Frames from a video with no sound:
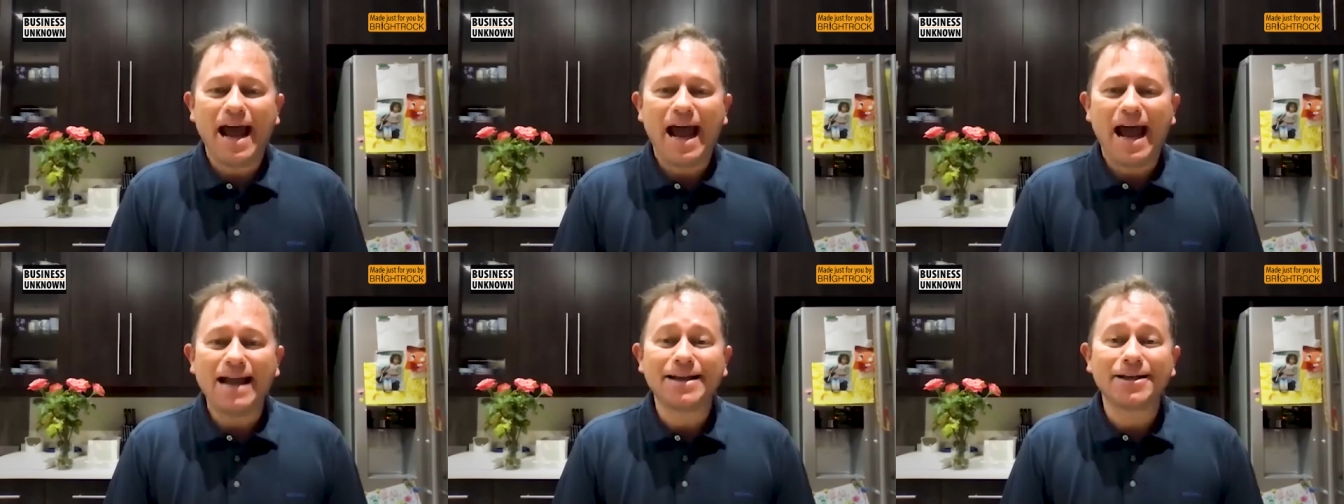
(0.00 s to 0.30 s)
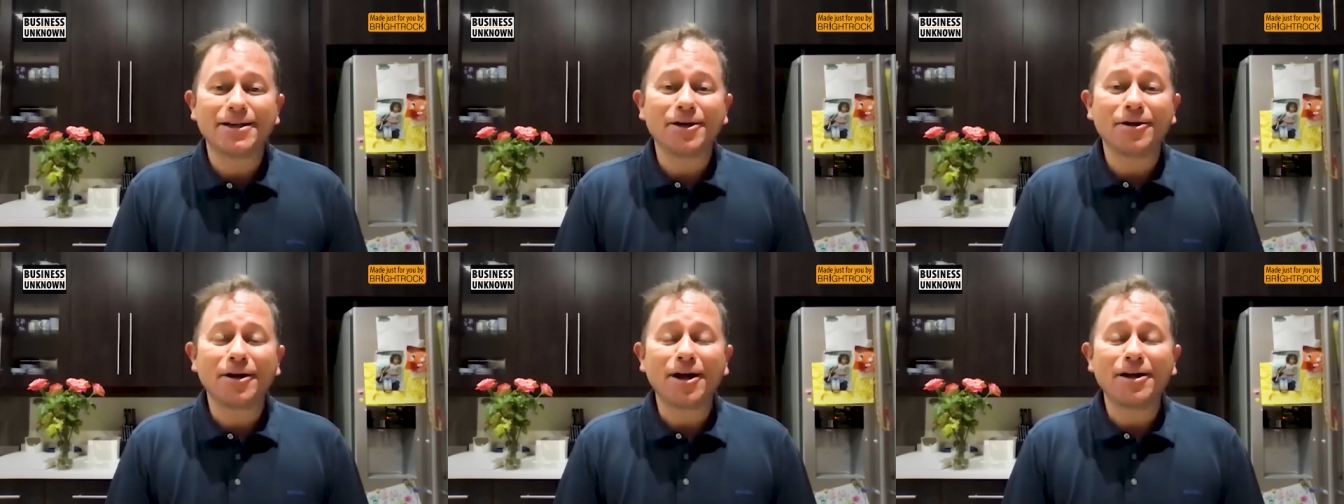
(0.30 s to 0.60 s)
and
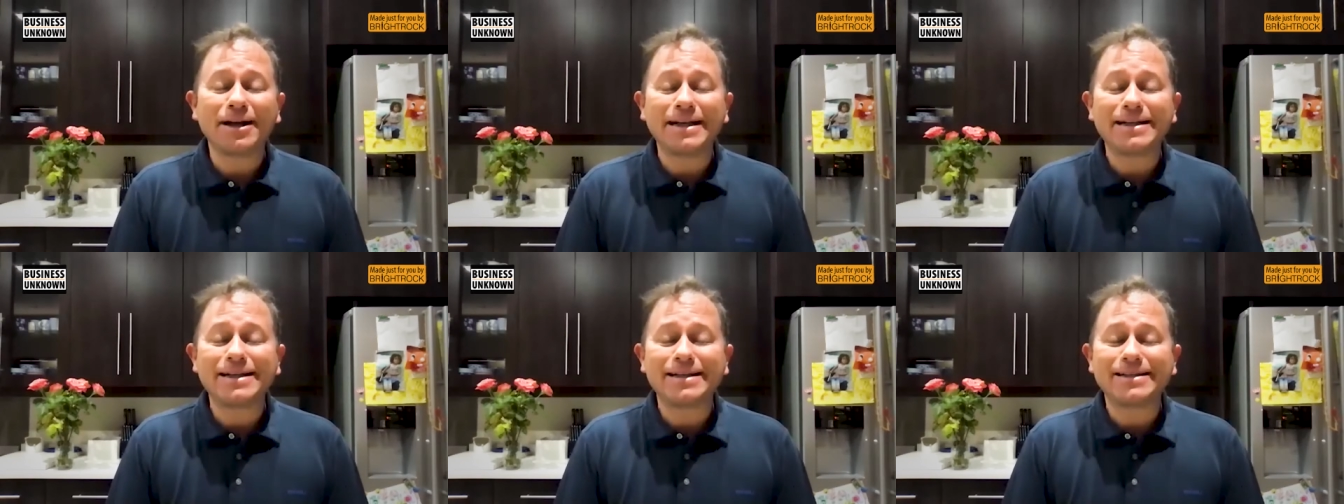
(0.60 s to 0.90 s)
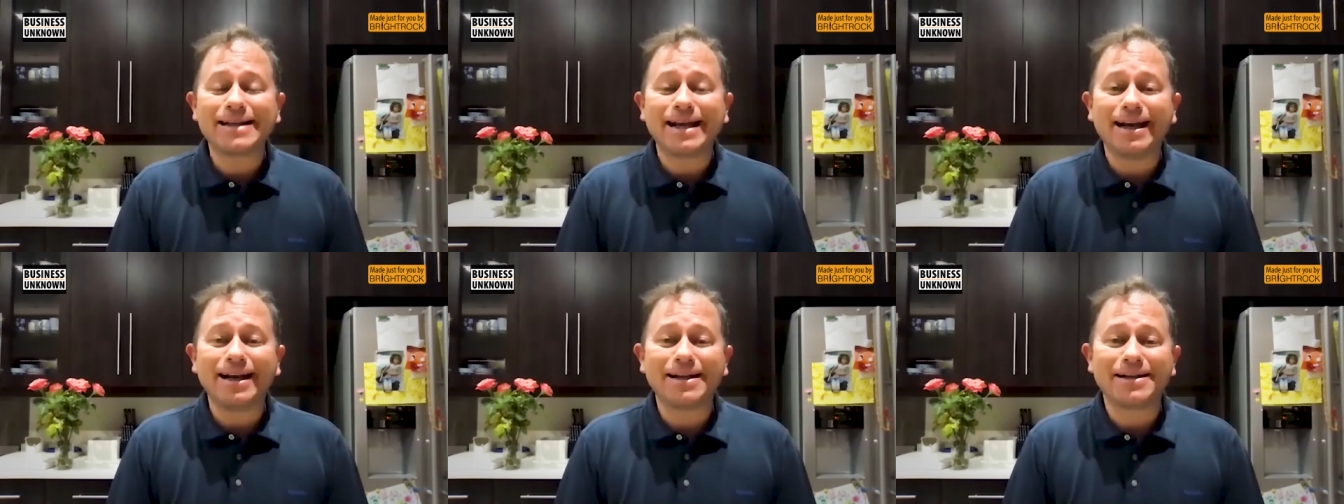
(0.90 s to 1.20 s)
can not only to
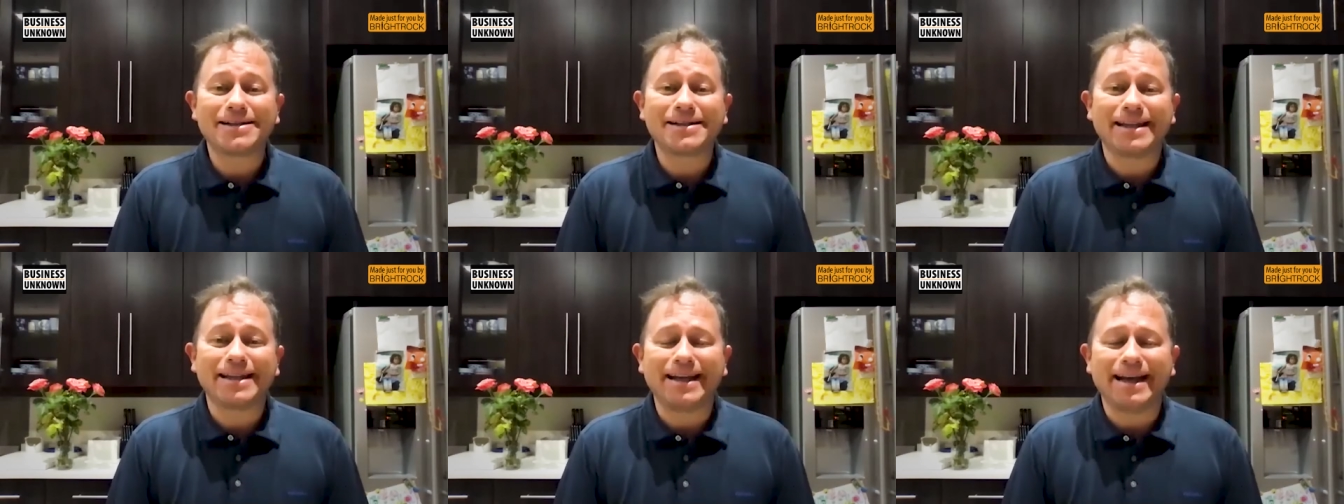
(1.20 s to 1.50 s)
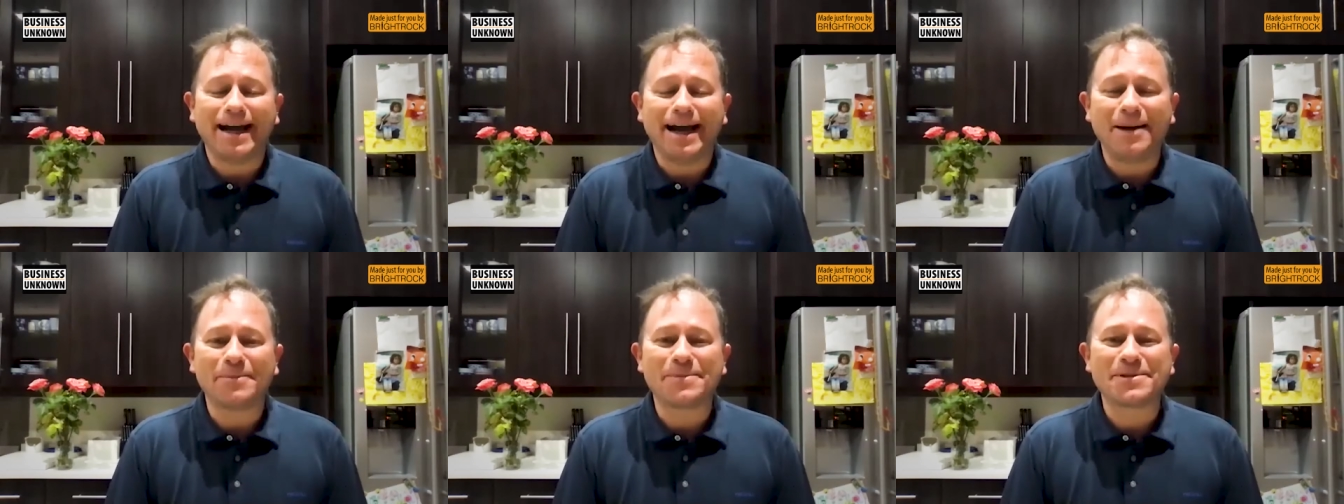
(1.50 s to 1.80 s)
tell us the
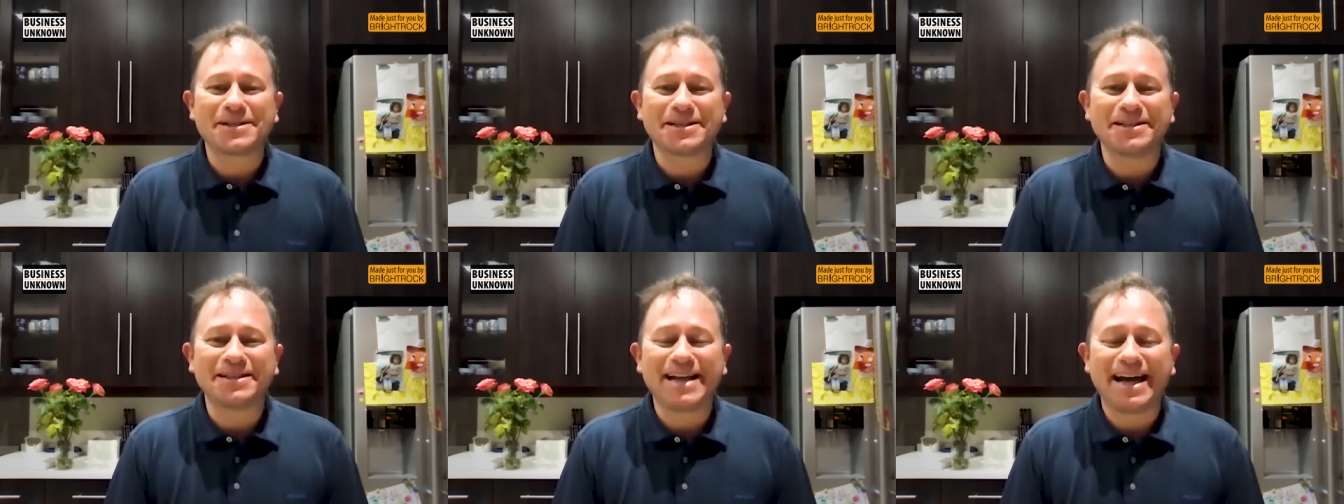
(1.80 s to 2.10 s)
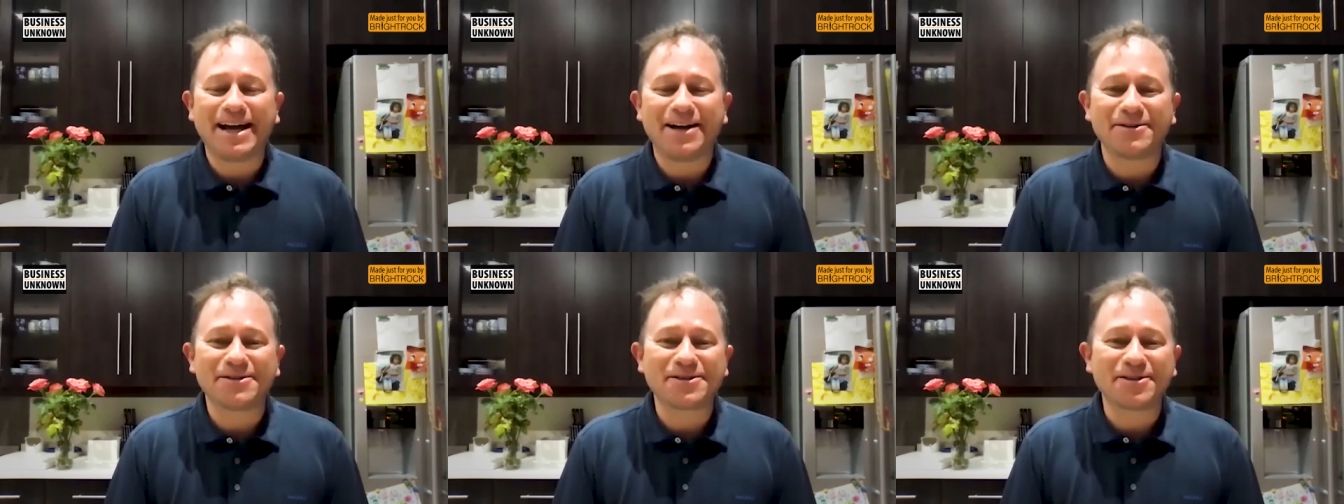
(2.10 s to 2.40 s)
ups and
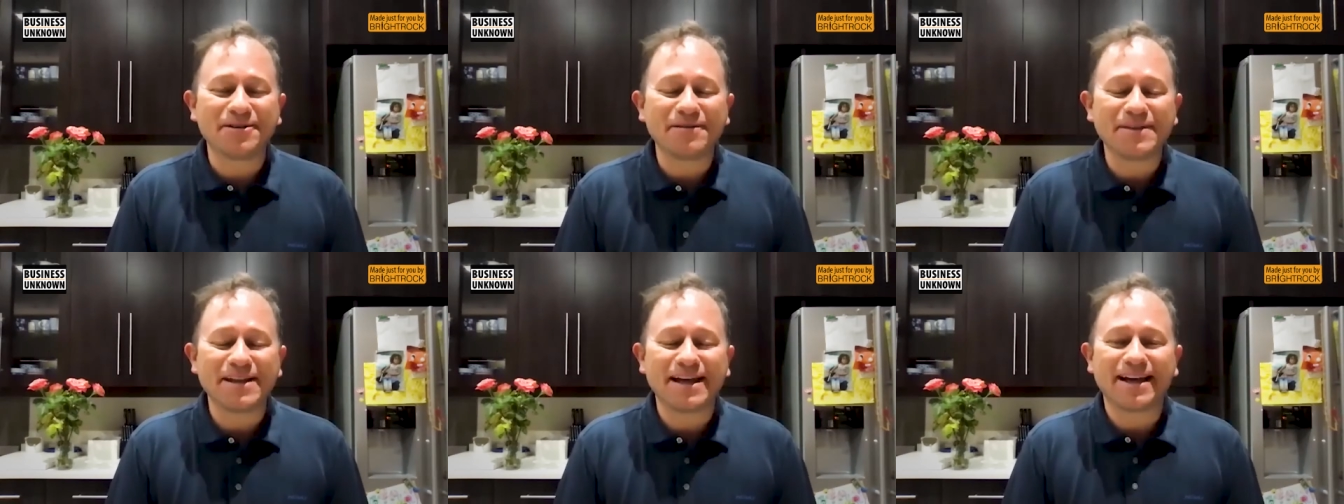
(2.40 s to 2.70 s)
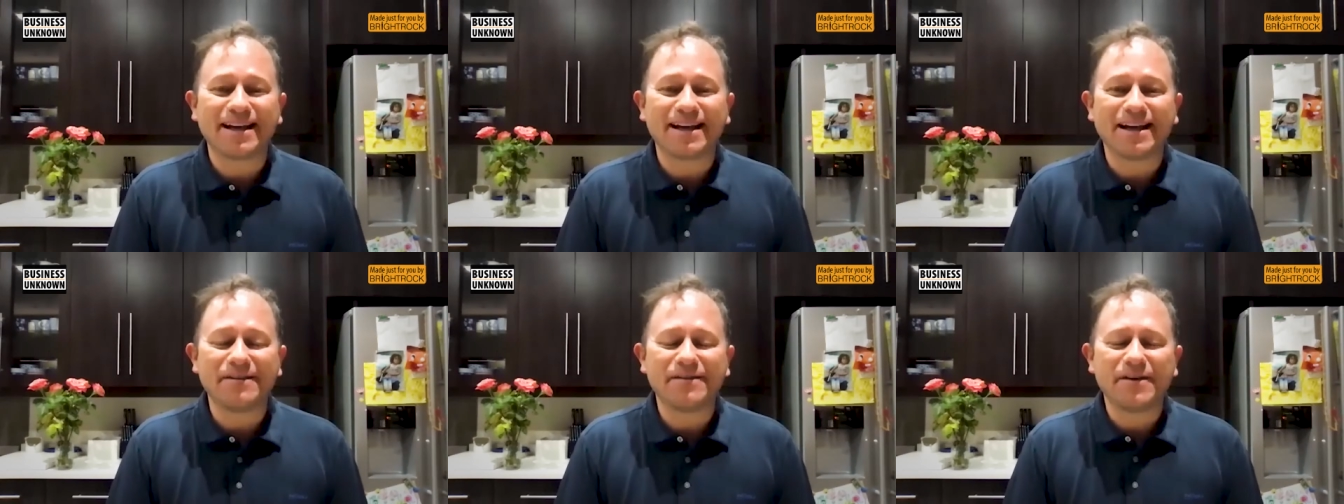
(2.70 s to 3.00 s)
downs of that
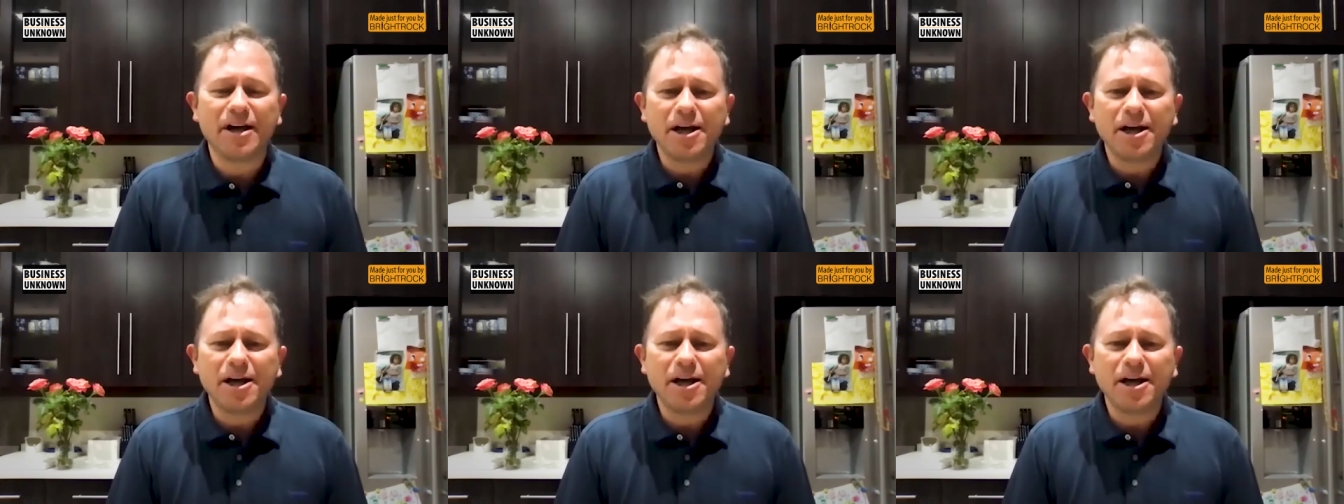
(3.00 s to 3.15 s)
life,